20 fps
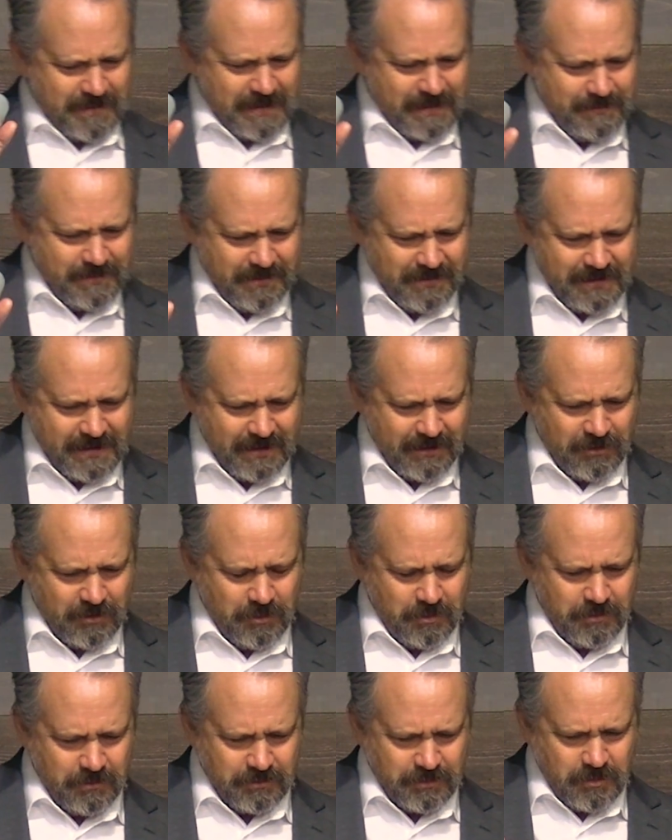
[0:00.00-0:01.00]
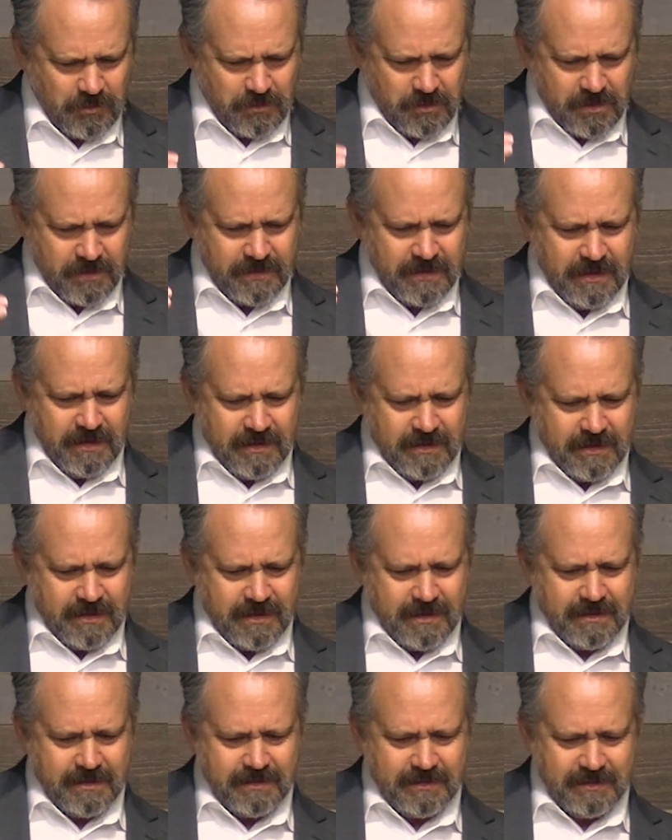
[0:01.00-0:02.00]
I better not go go on.
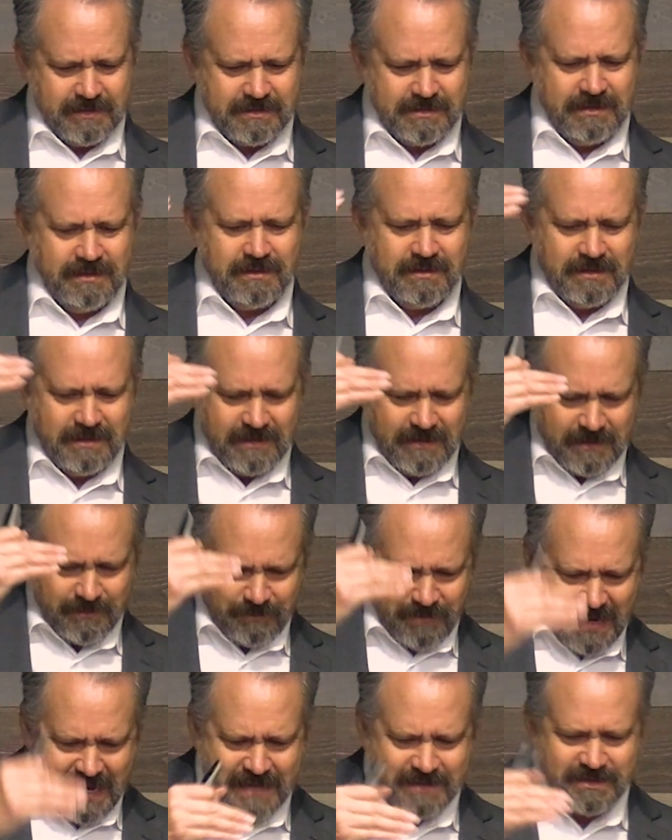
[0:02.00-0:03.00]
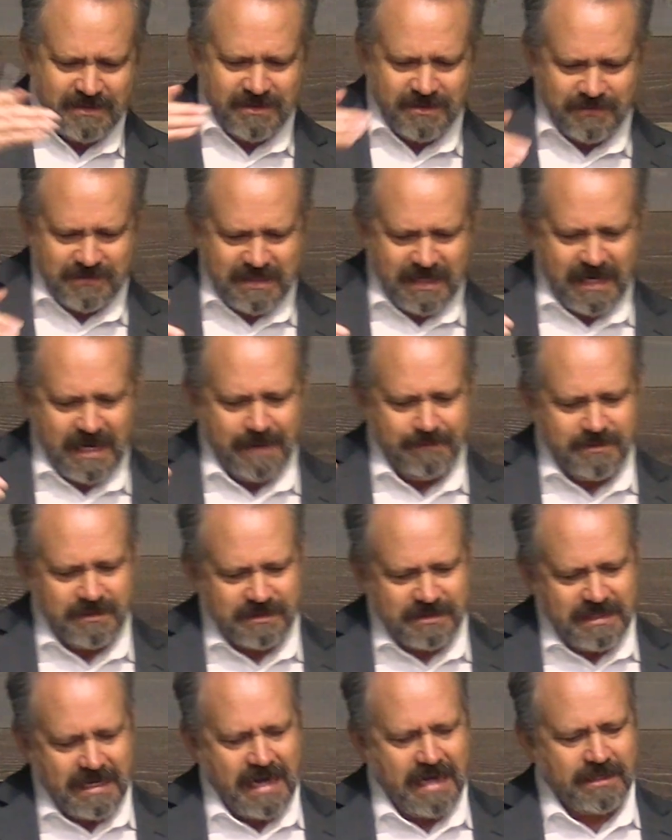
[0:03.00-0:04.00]
Uh, let's see. The passage of time
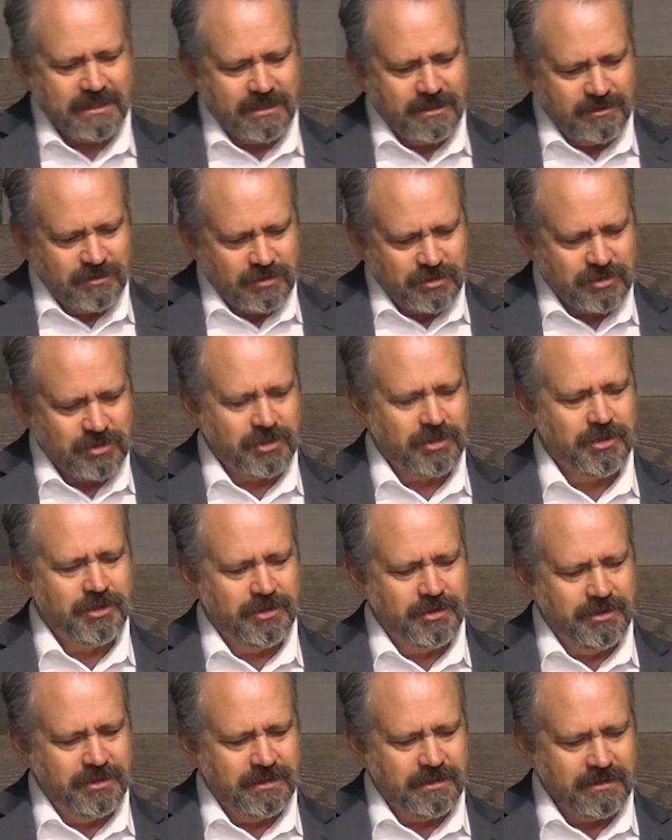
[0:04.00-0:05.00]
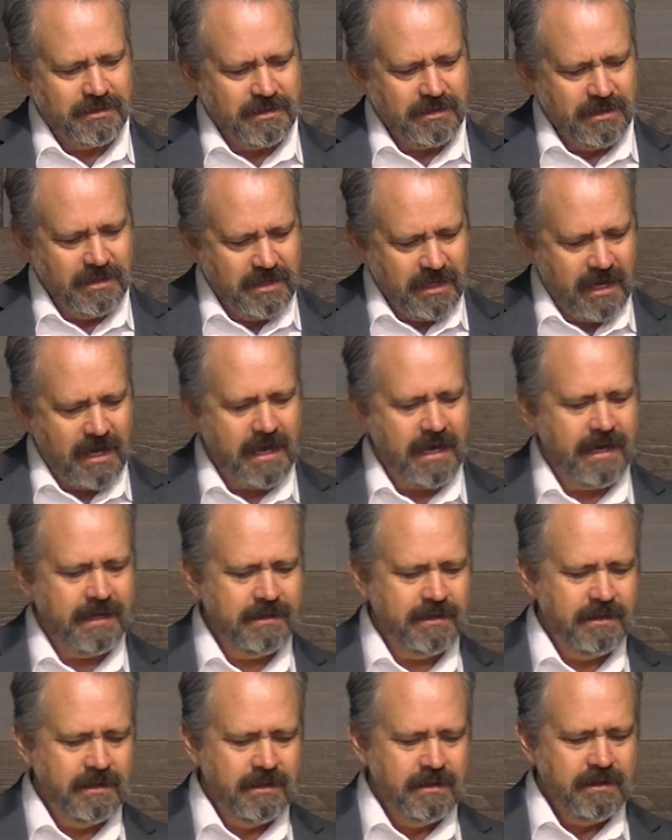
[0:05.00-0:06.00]
does not concern
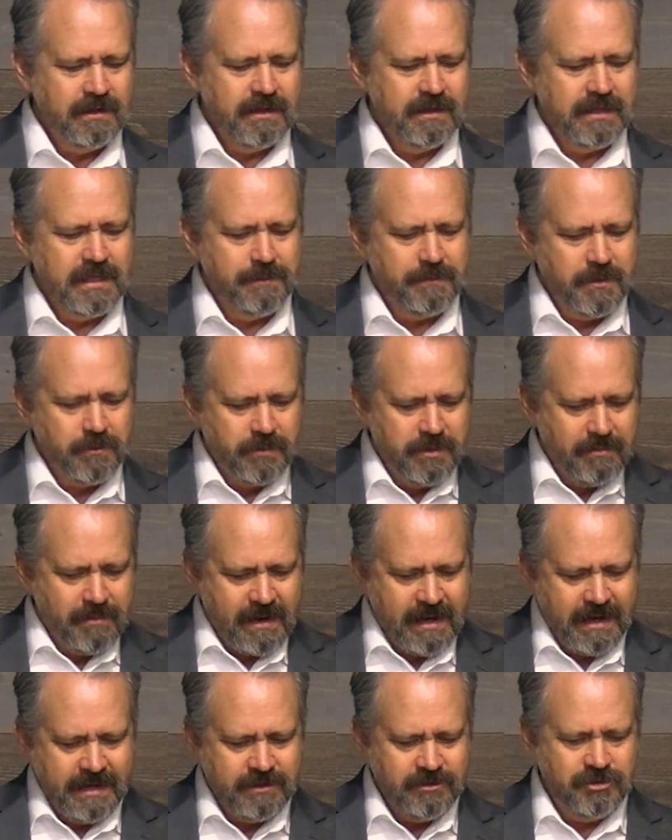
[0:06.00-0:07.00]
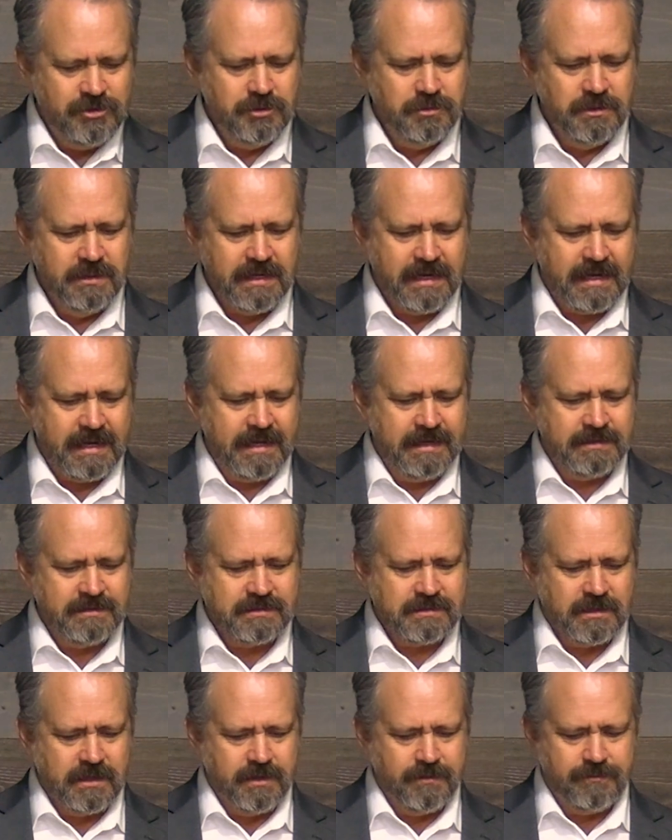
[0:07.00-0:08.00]
God, and let me remind you
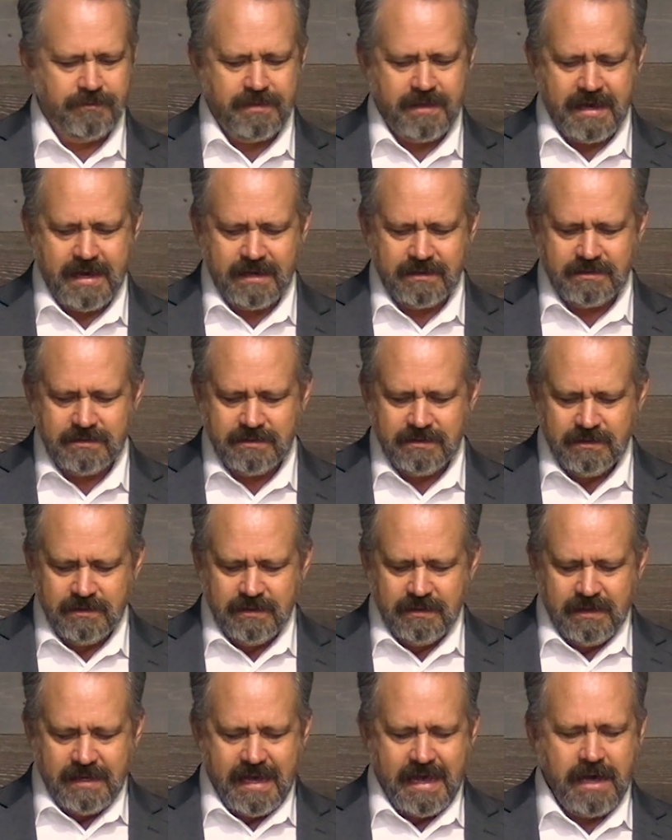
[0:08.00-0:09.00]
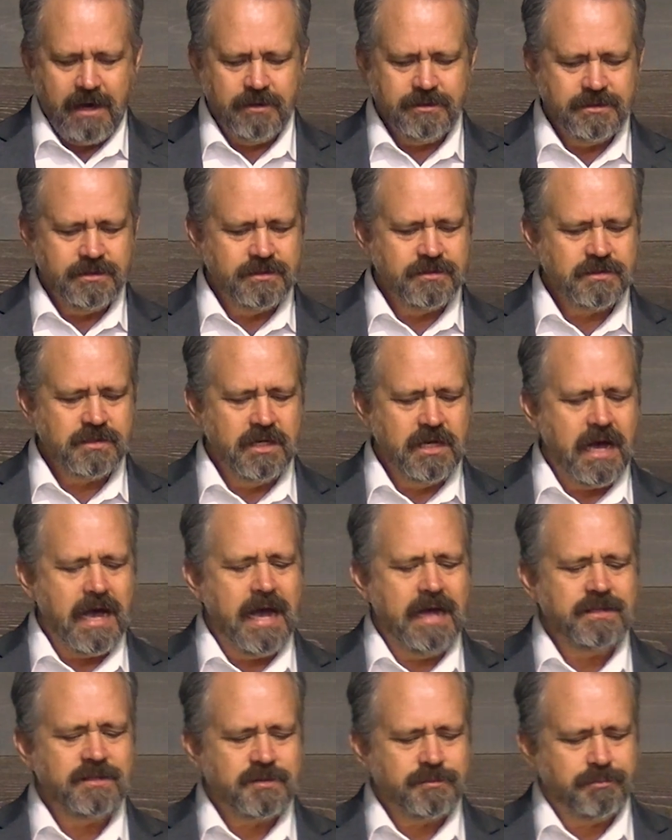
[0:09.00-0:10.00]
guys of that. How does
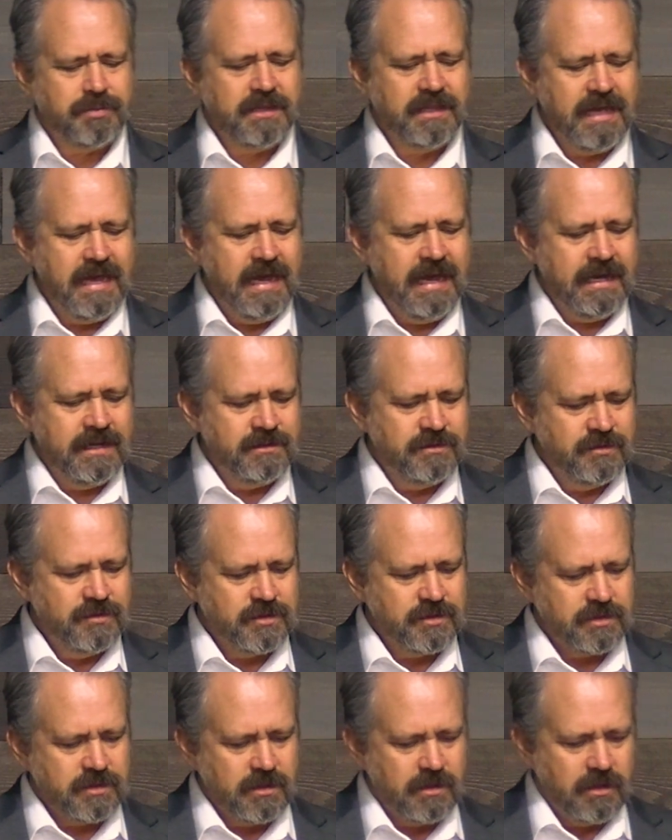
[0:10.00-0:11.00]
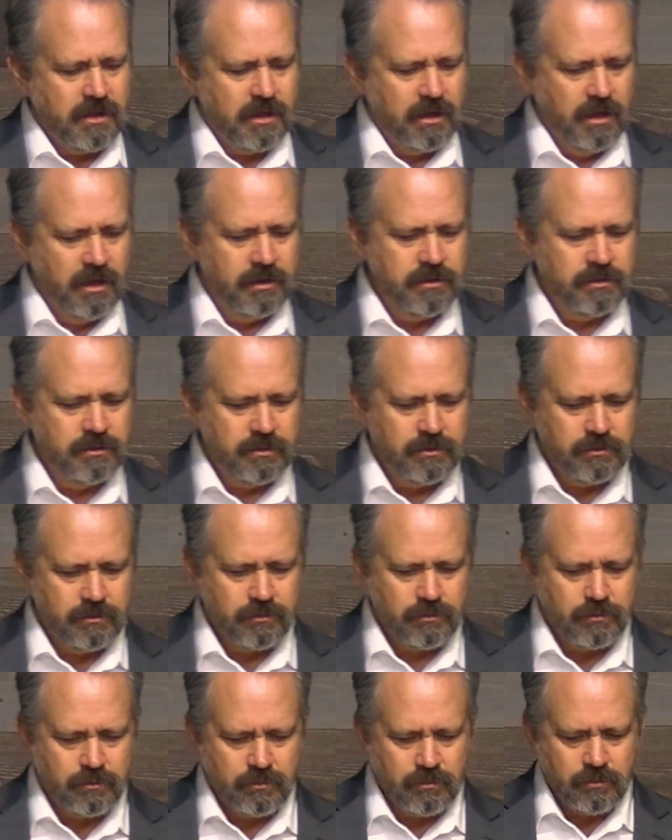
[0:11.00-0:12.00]
God's plans
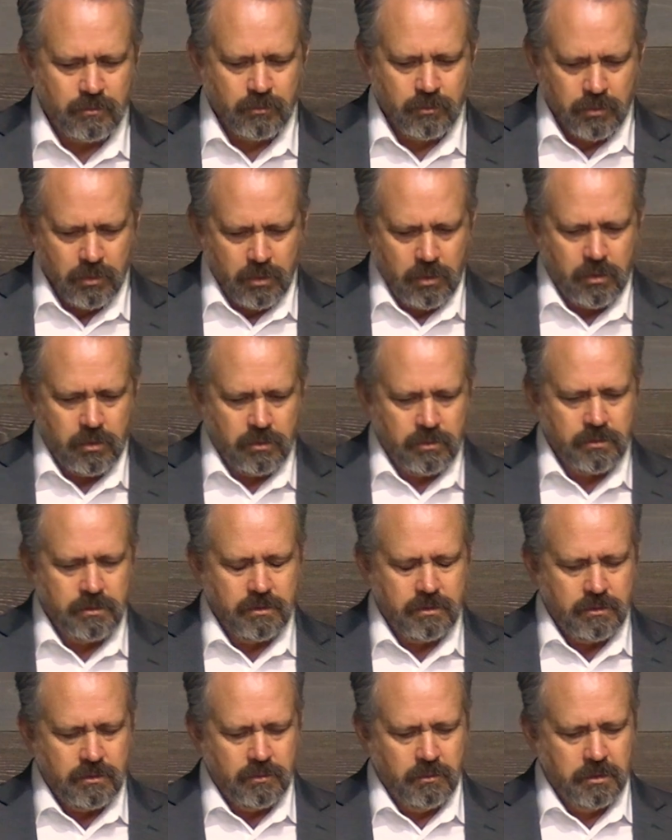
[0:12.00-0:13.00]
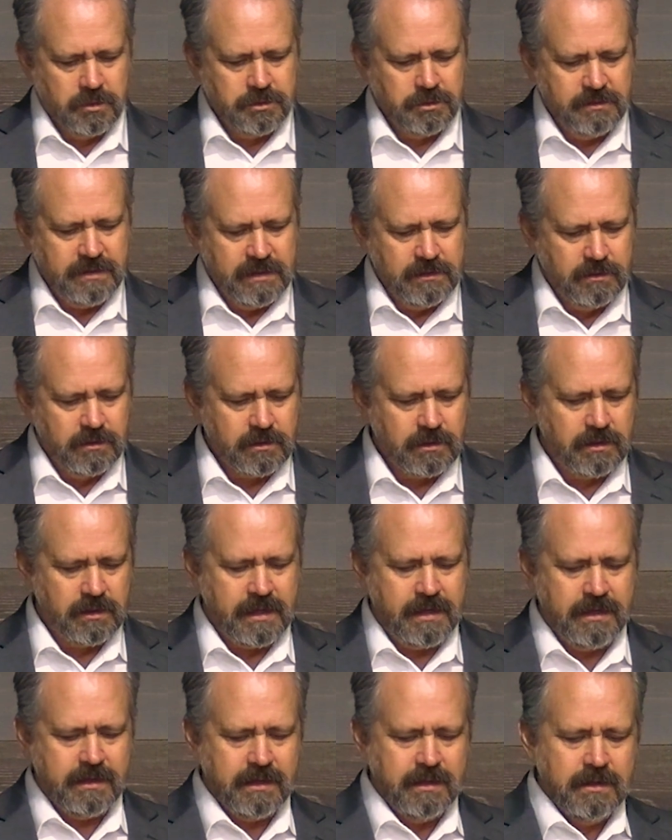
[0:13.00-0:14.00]
unroll? What do they look
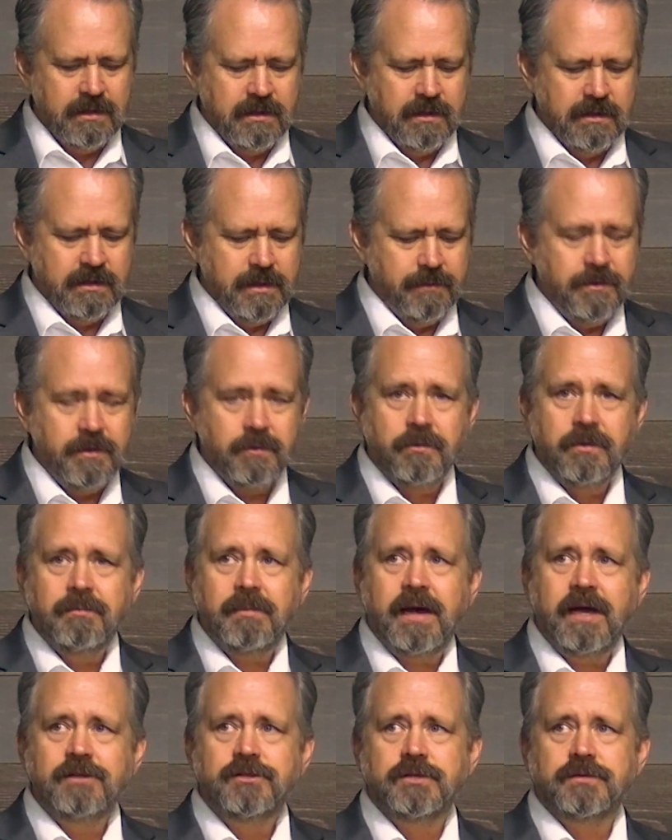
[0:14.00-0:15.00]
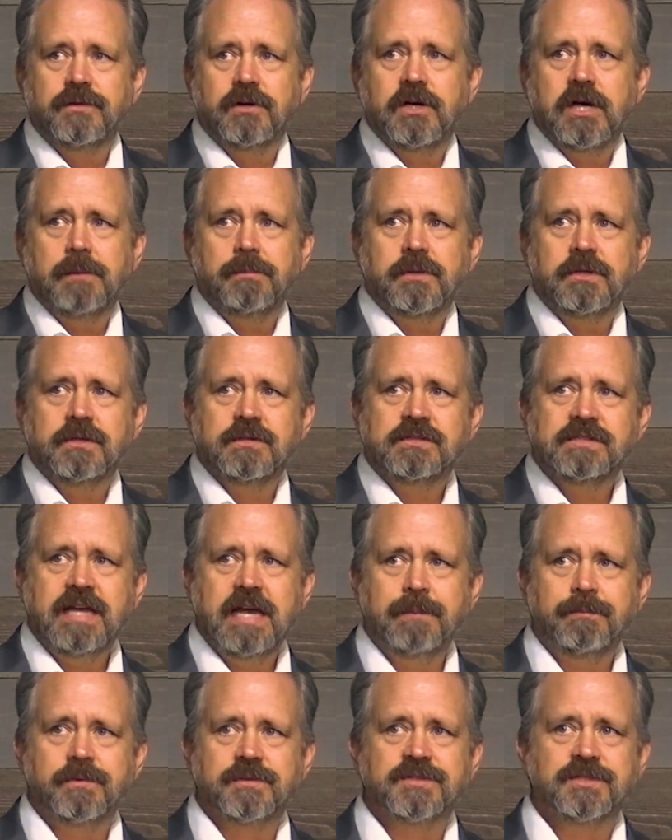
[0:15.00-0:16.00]
like? And let me remind you of a couple
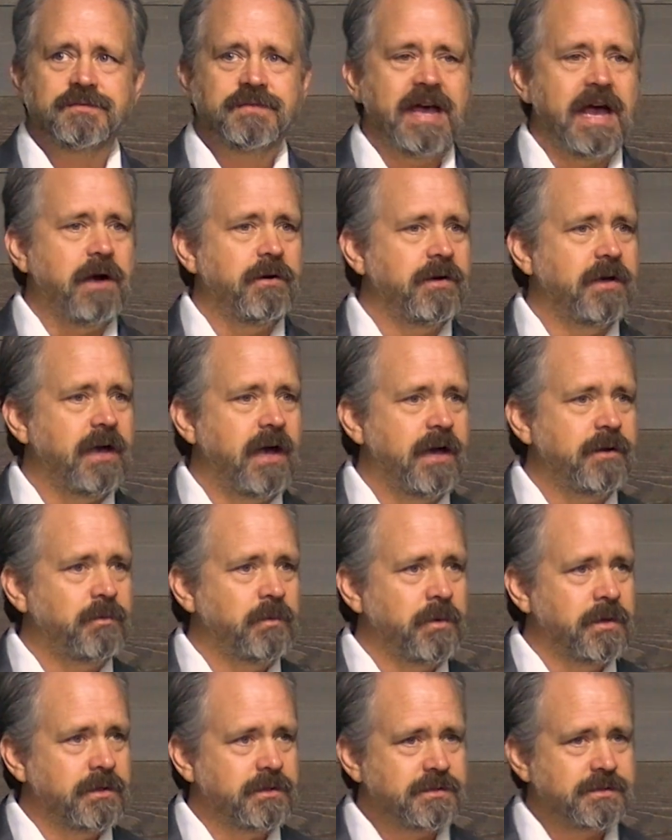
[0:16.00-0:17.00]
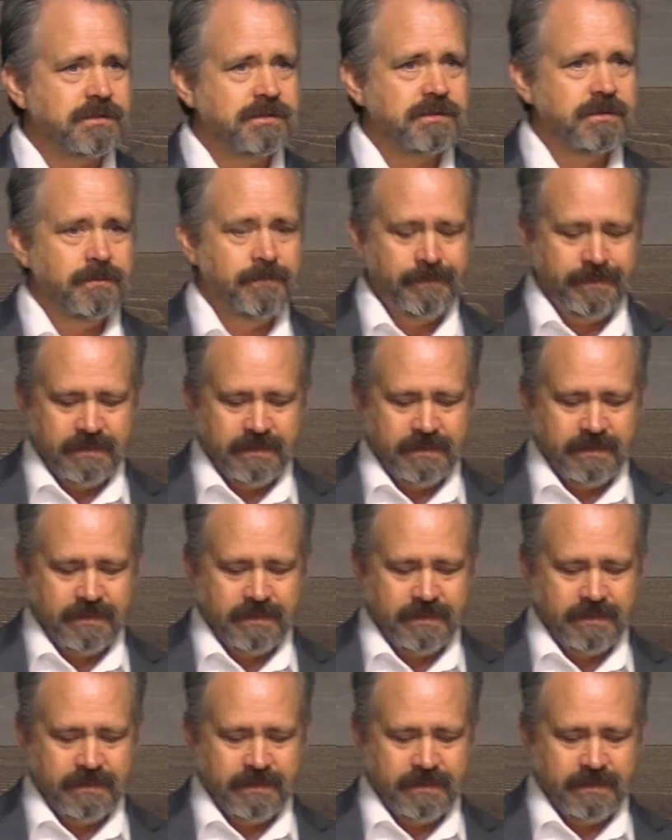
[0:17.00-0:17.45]
examples of how God works.